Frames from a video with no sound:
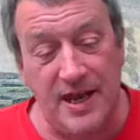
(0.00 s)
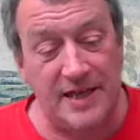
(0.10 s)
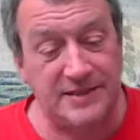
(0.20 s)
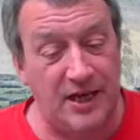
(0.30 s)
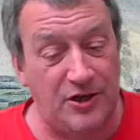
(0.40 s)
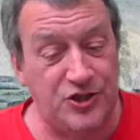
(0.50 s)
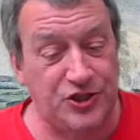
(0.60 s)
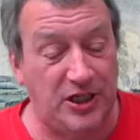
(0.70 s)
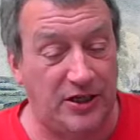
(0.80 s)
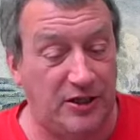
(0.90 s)
In an essay on
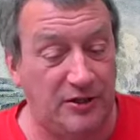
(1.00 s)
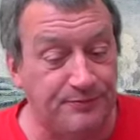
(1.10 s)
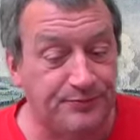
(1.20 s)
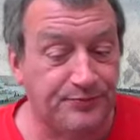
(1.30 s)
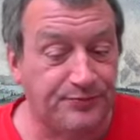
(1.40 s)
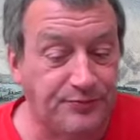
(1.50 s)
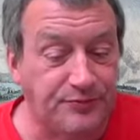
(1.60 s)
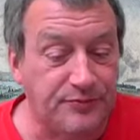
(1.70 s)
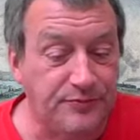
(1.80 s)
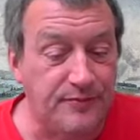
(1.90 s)
Schiller,
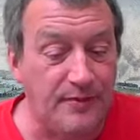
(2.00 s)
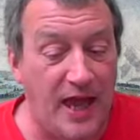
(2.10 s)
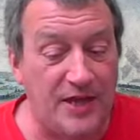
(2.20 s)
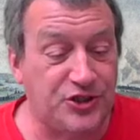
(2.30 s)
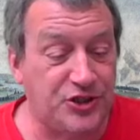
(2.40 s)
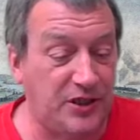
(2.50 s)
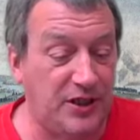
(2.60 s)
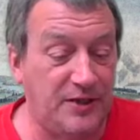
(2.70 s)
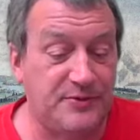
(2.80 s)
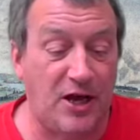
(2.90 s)
and
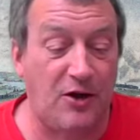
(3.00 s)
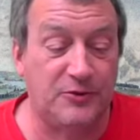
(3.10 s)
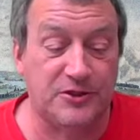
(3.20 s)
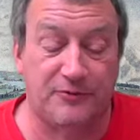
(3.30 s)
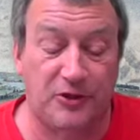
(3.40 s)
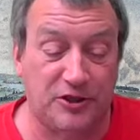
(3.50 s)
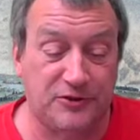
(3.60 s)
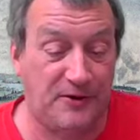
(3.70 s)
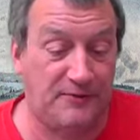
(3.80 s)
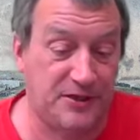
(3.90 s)
Schiller himself was a philosophy